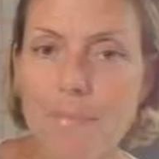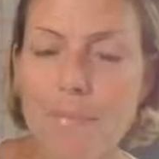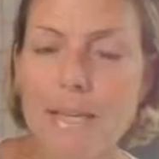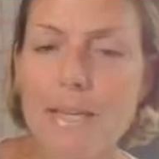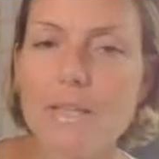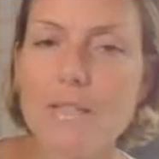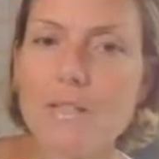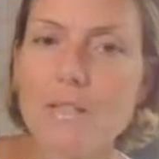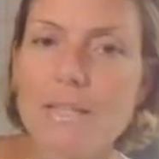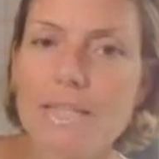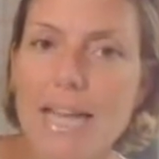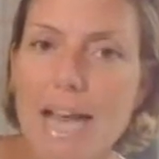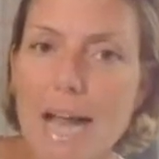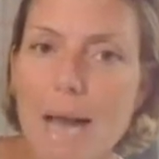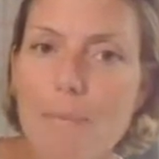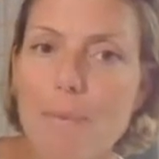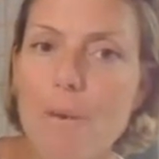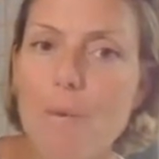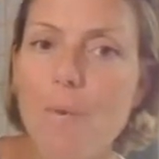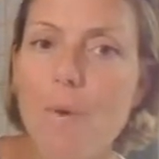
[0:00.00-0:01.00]
because the
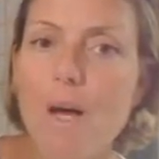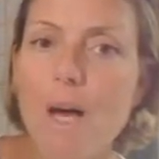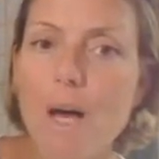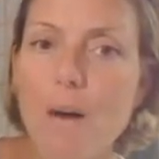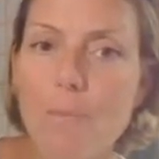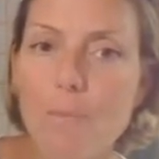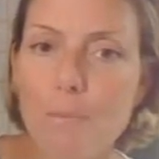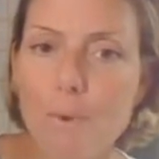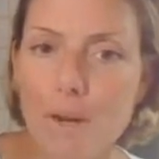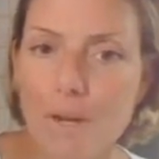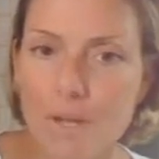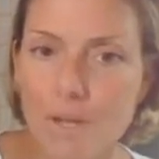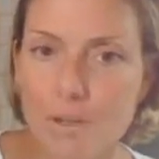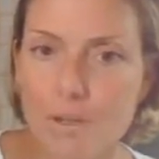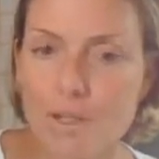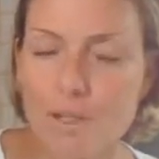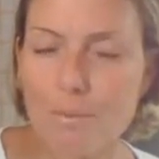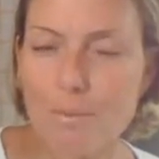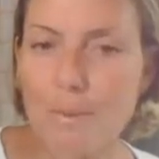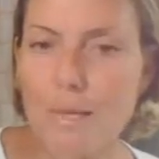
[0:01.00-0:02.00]
tapping will help bring you
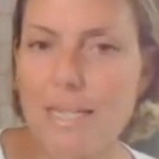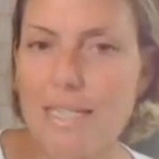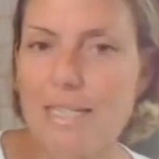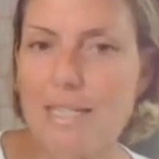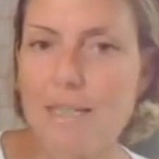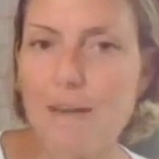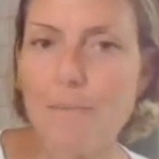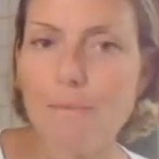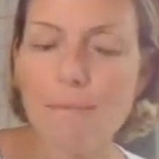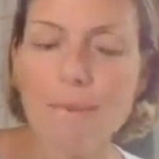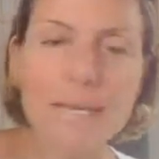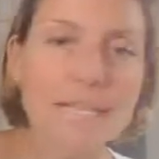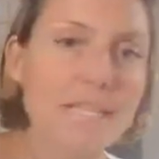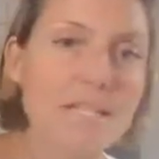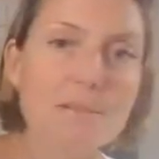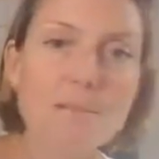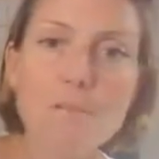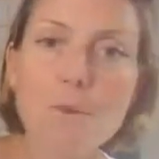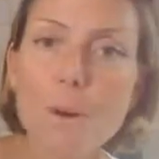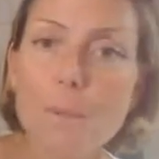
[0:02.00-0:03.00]
to a place
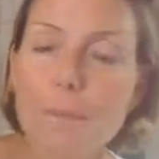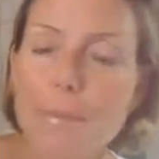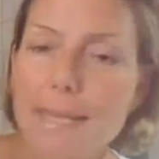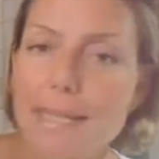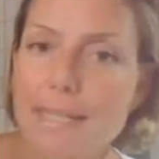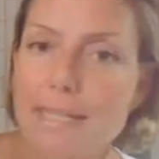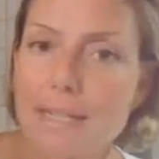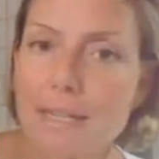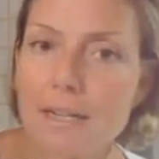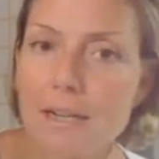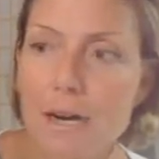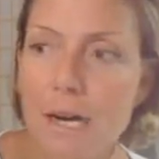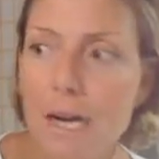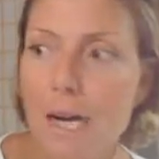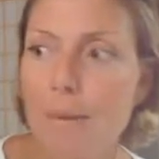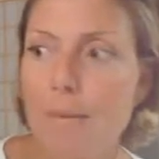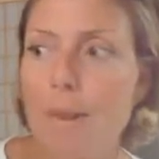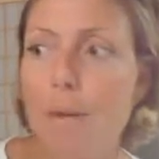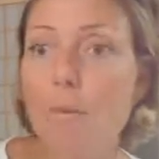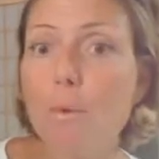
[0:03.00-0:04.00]
of more peace and
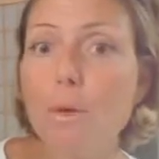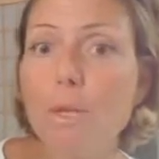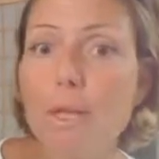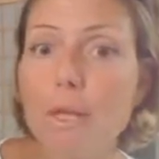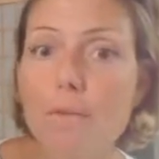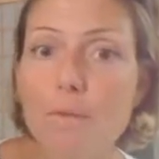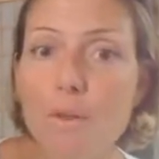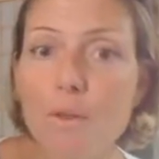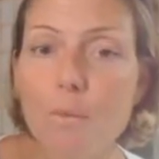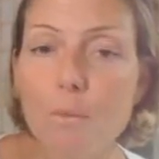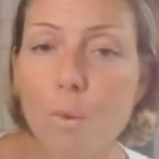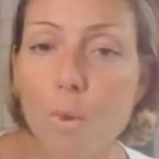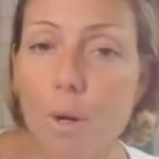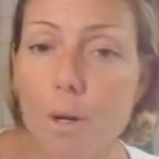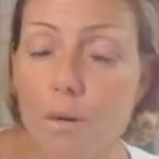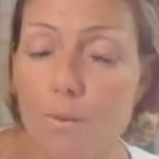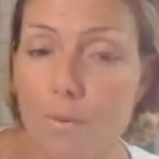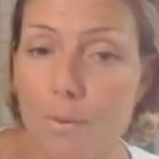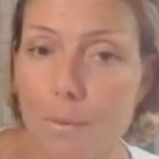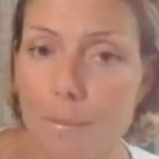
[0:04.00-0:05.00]
calm that will give you more
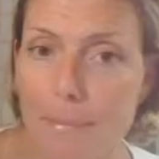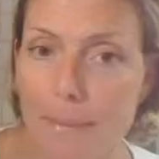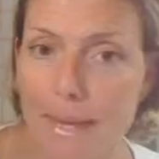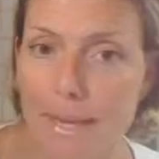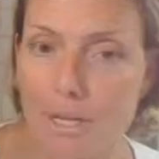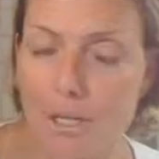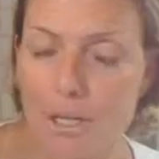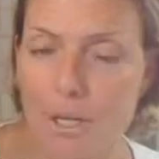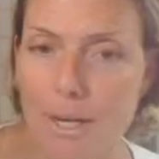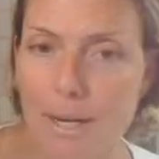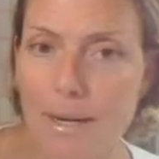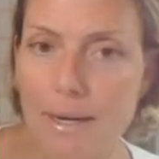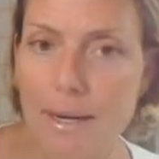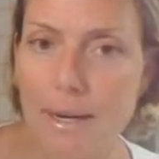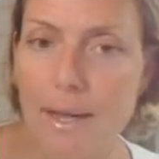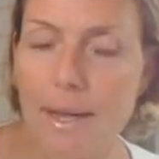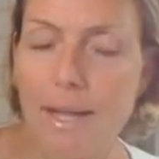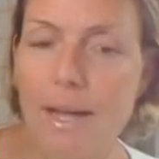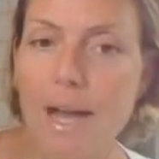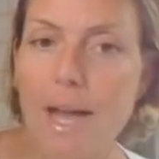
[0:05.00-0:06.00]
information
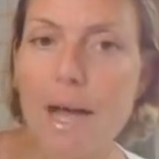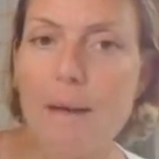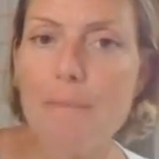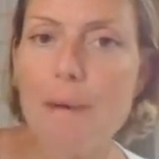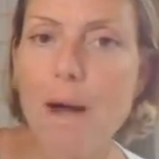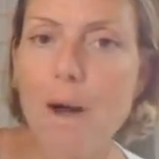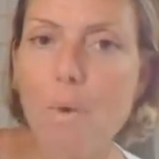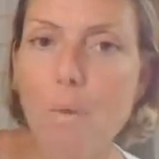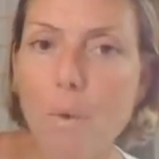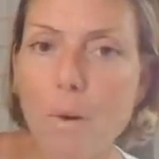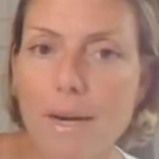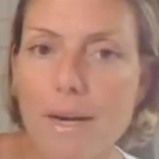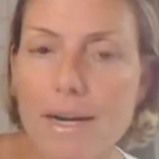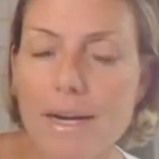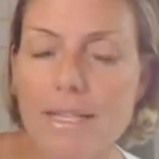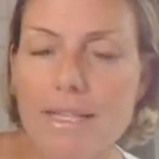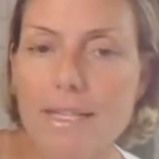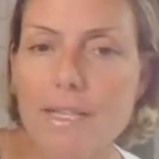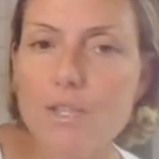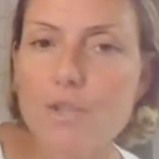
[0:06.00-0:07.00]
about what it
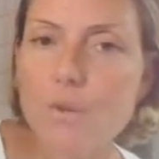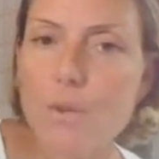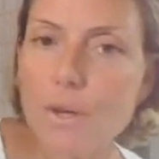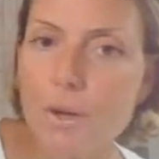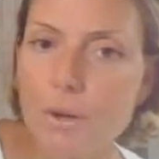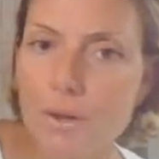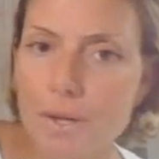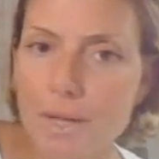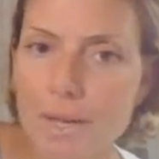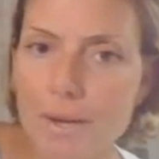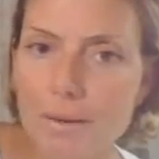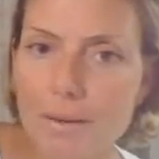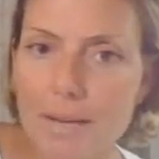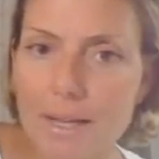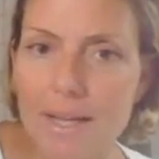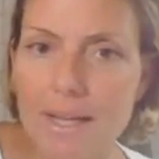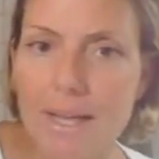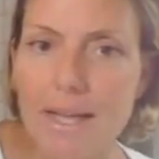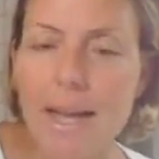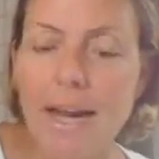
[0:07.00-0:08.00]
is that triggered you.
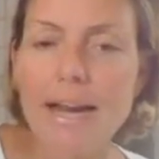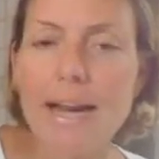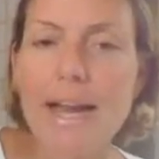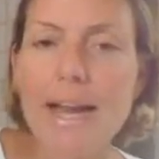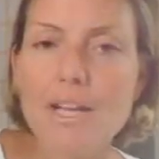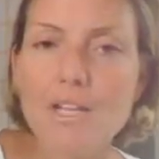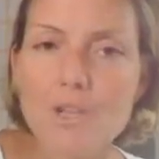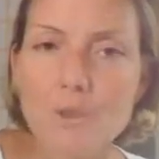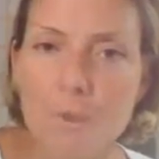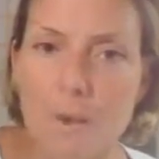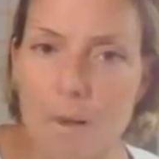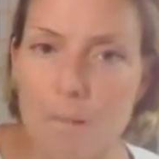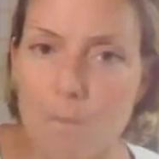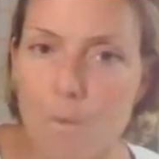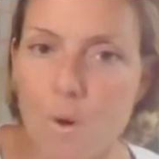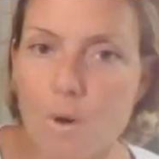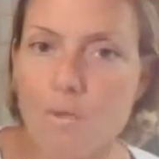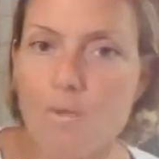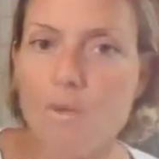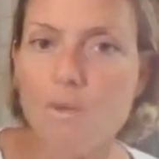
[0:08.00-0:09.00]
And as you get
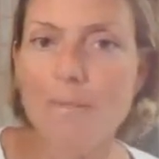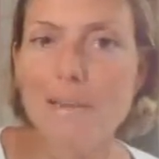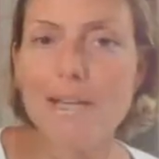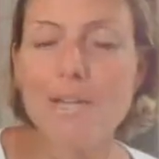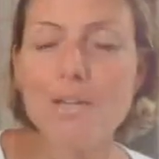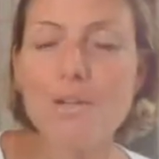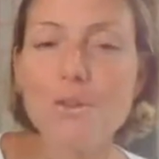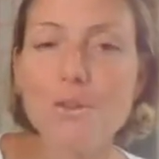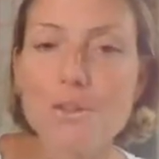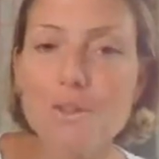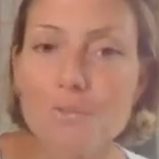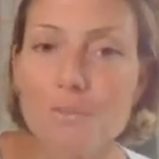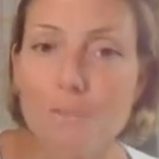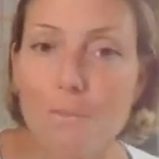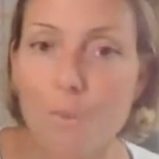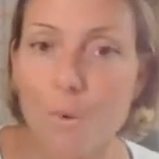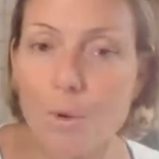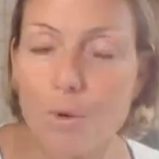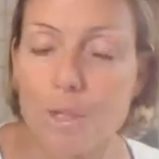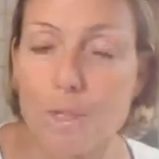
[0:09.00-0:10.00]
more information, there's
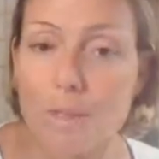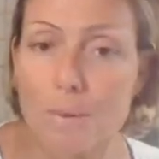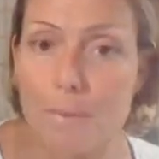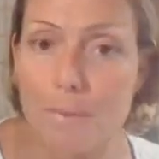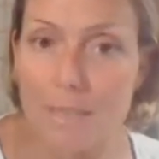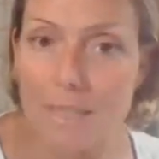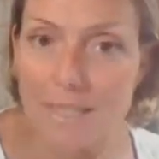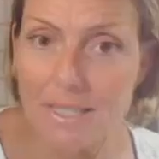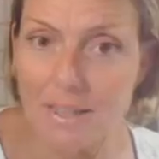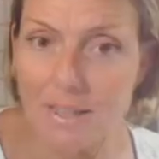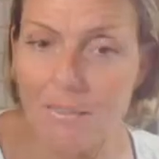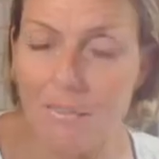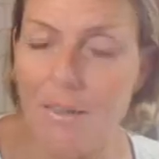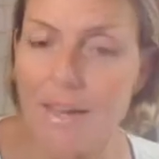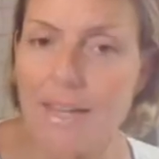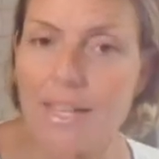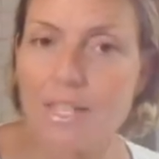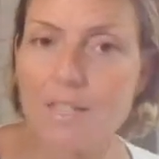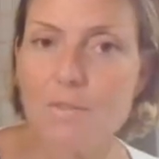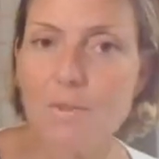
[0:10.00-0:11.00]
more
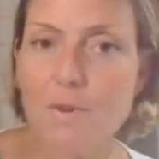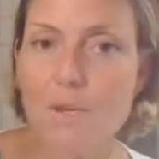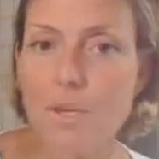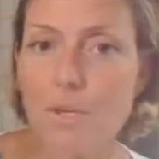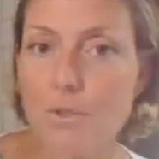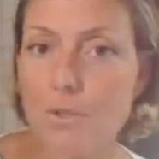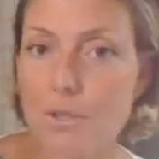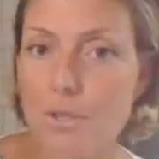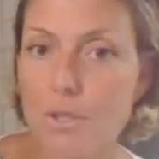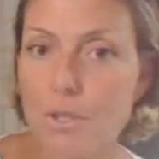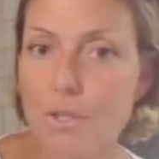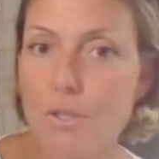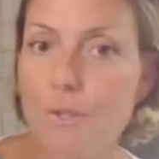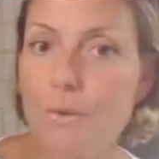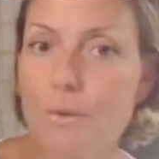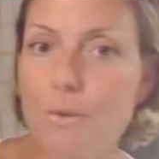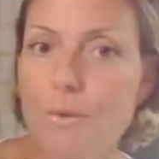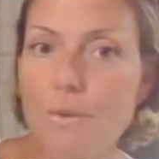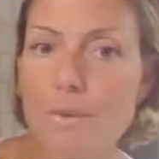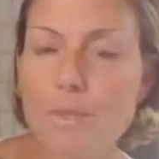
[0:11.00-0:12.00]
specifics for you to
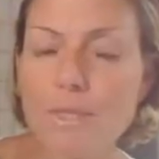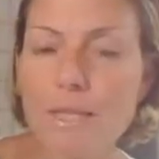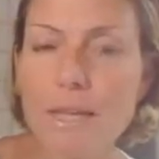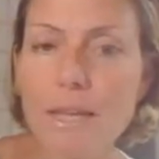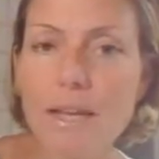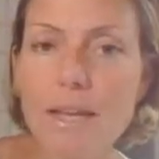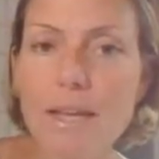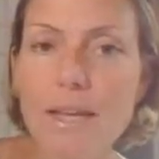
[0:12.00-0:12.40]
use,